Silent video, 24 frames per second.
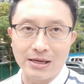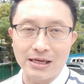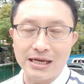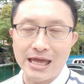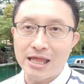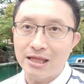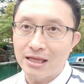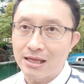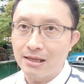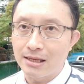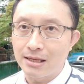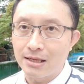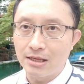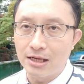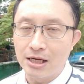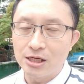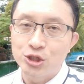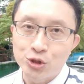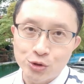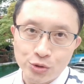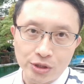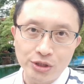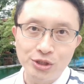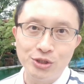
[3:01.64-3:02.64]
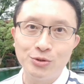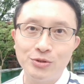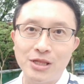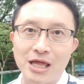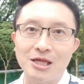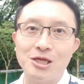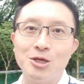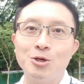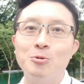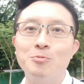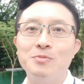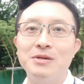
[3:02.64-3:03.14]
can assure you that
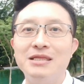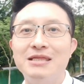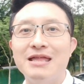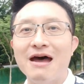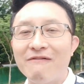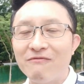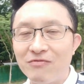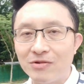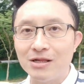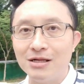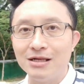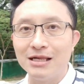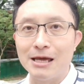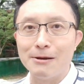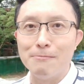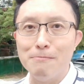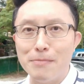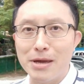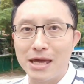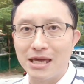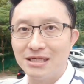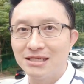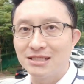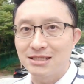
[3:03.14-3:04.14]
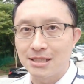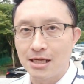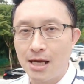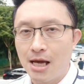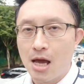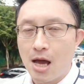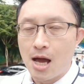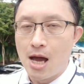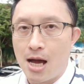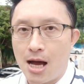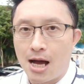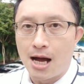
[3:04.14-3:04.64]
you'll be definitely amazed
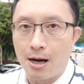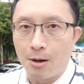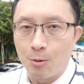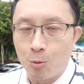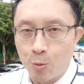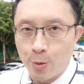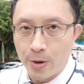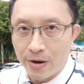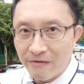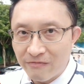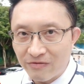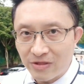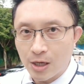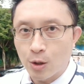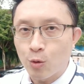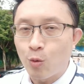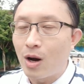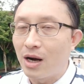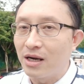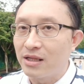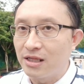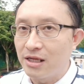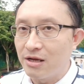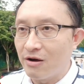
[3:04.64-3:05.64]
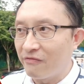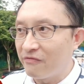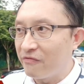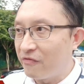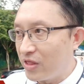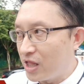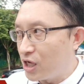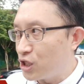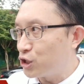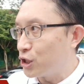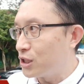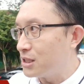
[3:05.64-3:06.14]
uh, with the quality of
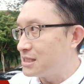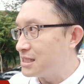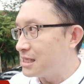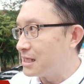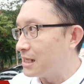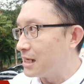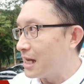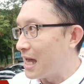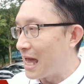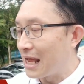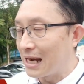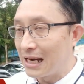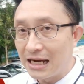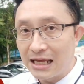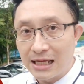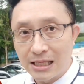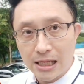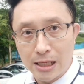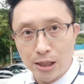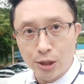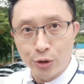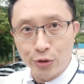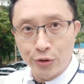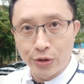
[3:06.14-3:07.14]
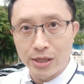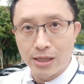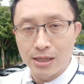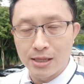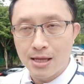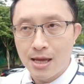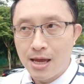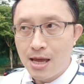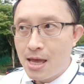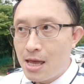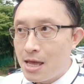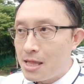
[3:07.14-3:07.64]
finishings here at Leedon Green.
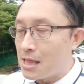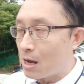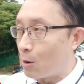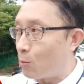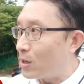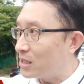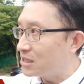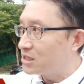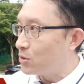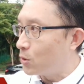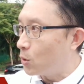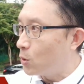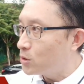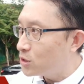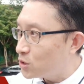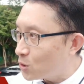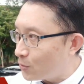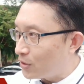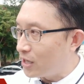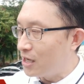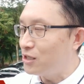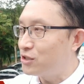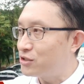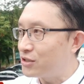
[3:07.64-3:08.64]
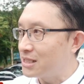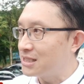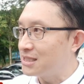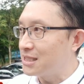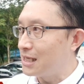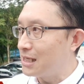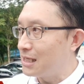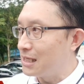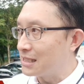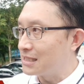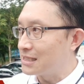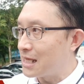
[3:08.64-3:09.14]
Now what's also
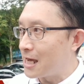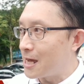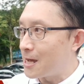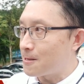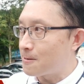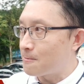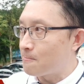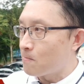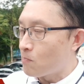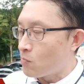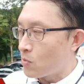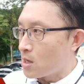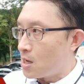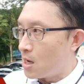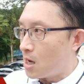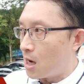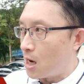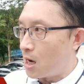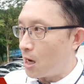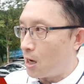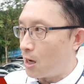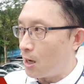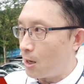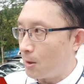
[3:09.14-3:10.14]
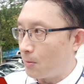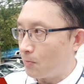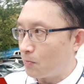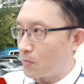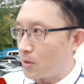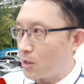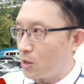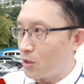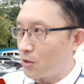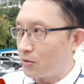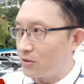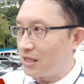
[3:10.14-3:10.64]
interesting is that um,
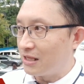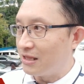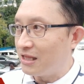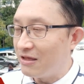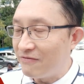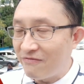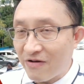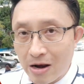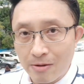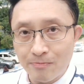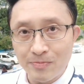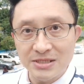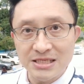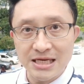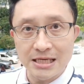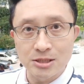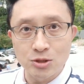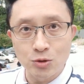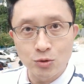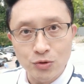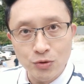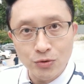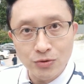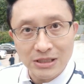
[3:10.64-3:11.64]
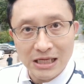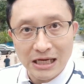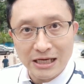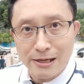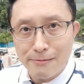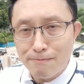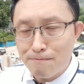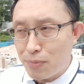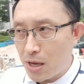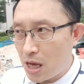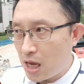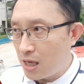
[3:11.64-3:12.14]
you know the developers has also taken
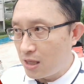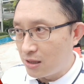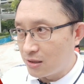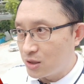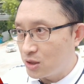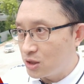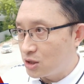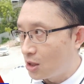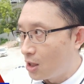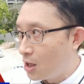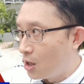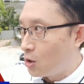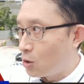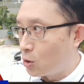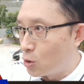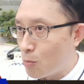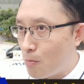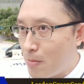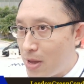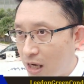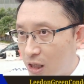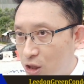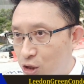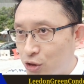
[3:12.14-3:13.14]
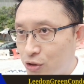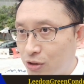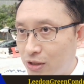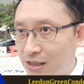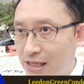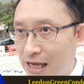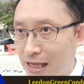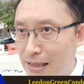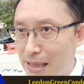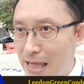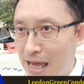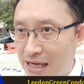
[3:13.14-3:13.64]
pains to make sure
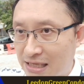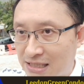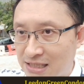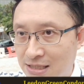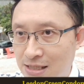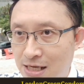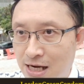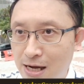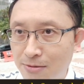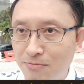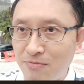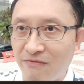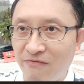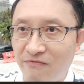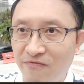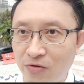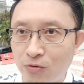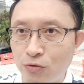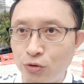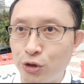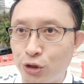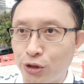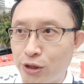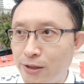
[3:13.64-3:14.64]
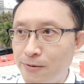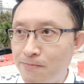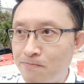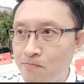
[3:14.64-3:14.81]
that next time in future